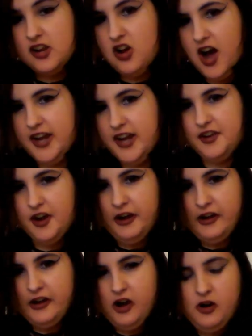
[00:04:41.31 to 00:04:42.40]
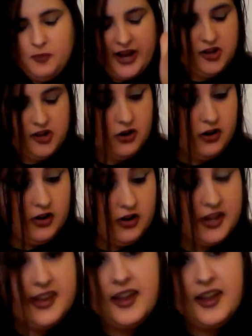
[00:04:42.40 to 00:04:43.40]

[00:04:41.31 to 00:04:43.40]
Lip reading: kind of go, oh my god,